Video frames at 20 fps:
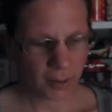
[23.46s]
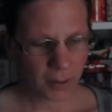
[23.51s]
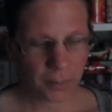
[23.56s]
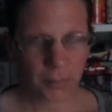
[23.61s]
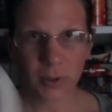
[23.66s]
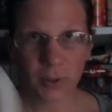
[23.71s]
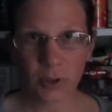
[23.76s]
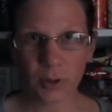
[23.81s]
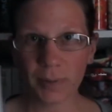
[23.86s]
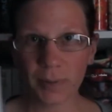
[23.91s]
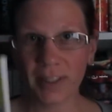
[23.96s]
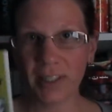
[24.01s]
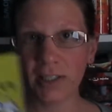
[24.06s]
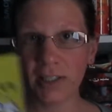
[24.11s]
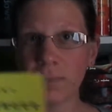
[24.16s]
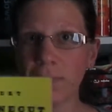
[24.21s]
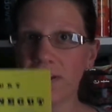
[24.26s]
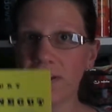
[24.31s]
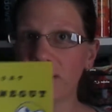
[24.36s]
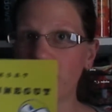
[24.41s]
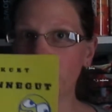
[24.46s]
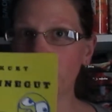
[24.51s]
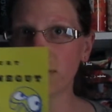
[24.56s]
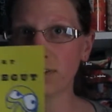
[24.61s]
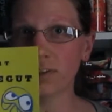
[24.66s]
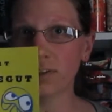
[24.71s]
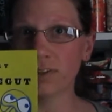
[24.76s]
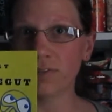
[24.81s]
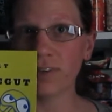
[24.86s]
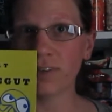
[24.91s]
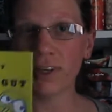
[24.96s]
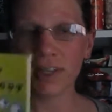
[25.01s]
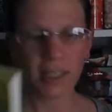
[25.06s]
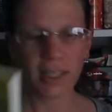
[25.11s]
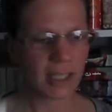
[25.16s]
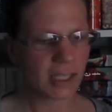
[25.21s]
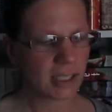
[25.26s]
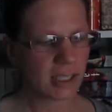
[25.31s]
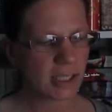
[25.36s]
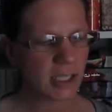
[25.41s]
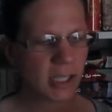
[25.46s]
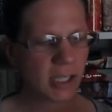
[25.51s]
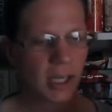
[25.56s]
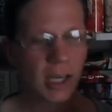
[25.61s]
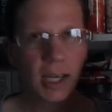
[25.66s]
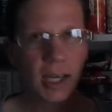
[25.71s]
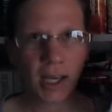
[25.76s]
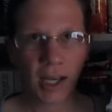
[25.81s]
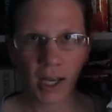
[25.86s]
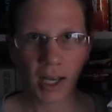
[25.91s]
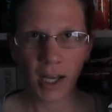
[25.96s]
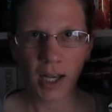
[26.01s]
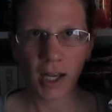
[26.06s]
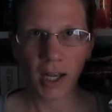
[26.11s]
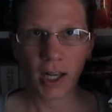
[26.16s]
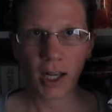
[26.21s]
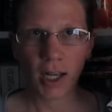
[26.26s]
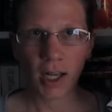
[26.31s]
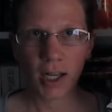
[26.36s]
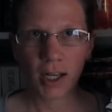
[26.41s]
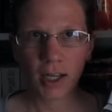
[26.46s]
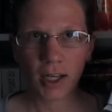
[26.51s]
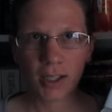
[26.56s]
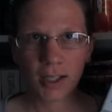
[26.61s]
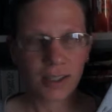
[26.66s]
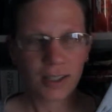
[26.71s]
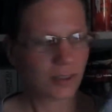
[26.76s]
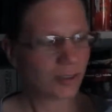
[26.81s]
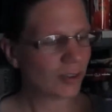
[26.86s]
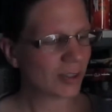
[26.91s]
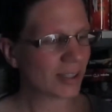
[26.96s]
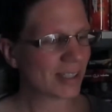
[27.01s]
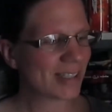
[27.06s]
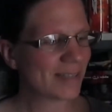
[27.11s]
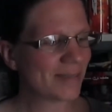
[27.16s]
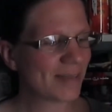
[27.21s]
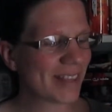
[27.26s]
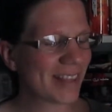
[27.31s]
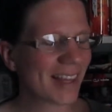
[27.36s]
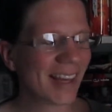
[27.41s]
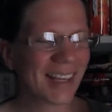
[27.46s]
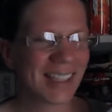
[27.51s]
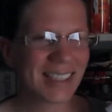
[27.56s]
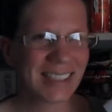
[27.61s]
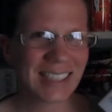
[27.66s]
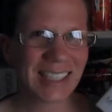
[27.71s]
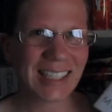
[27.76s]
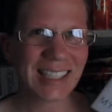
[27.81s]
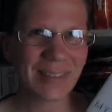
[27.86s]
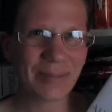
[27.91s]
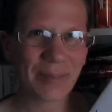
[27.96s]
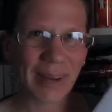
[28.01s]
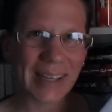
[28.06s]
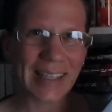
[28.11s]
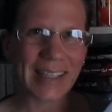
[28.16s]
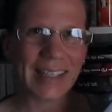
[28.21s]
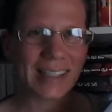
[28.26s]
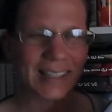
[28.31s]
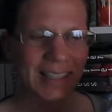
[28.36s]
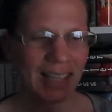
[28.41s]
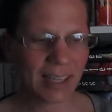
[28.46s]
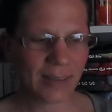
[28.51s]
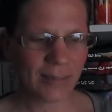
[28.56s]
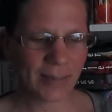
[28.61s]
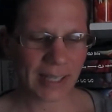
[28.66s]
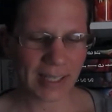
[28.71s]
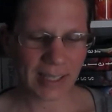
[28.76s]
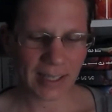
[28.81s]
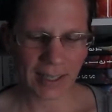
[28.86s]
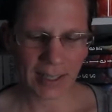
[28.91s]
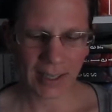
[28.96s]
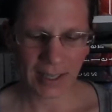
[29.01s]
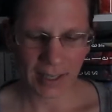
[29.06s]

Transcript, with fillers: Bluebeard by Kurt Vonnegut, Norse Mythology by Neil Gaiman,